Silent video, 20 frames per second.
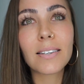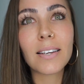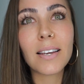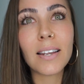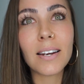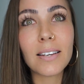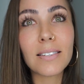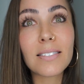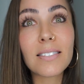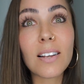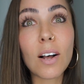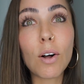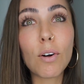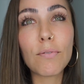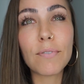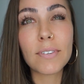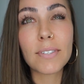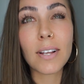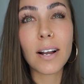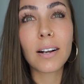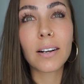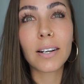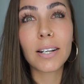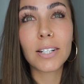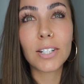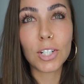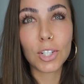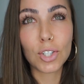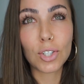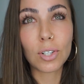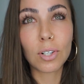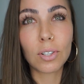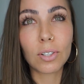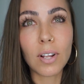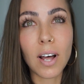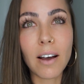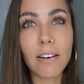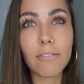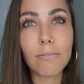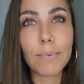in itself is unconditional
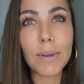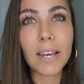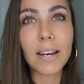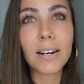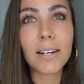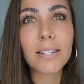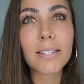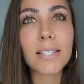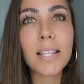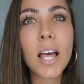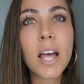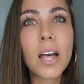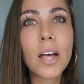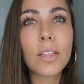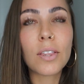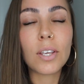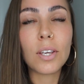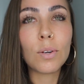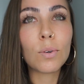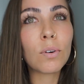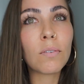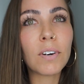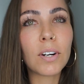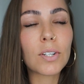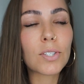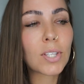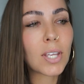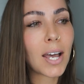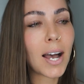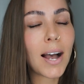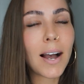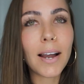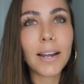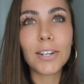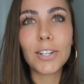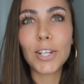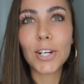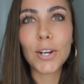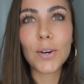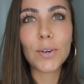love, because the universe,
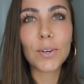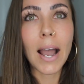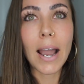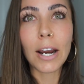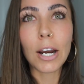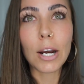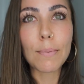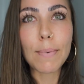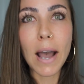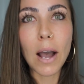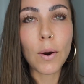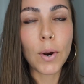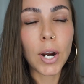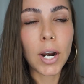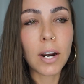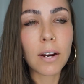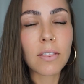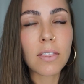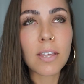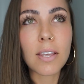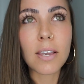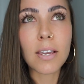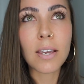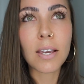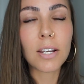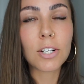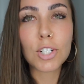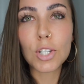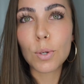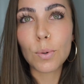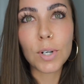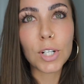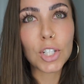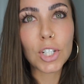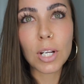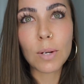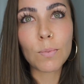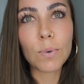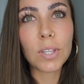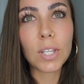God, you know, higher power, the
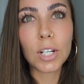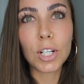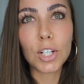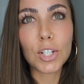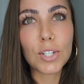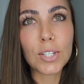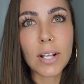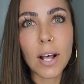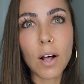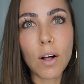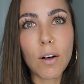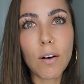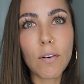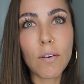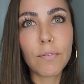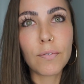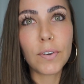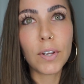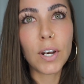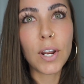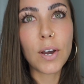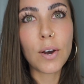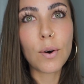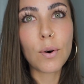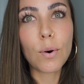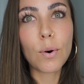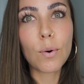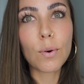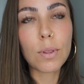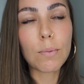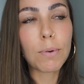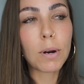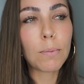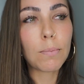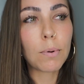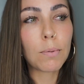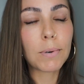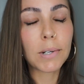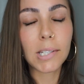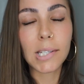intuition within yourself, you know, the
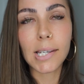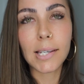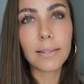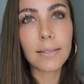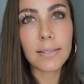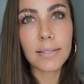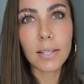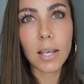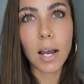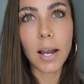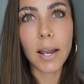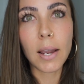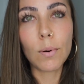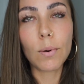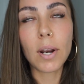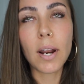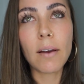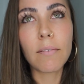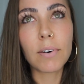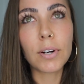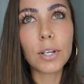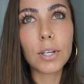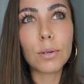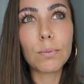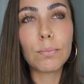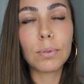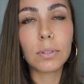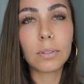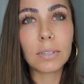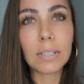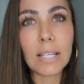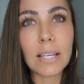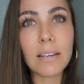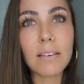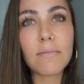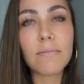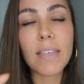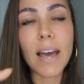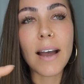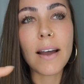purple monkey in the sky, whatever you
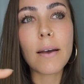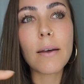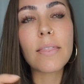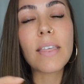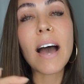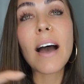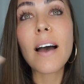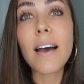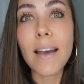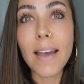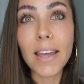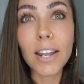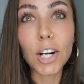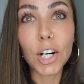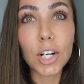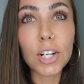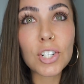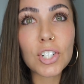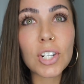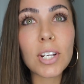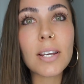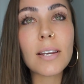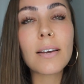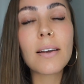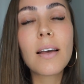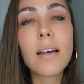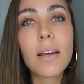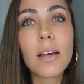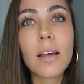believe, that energy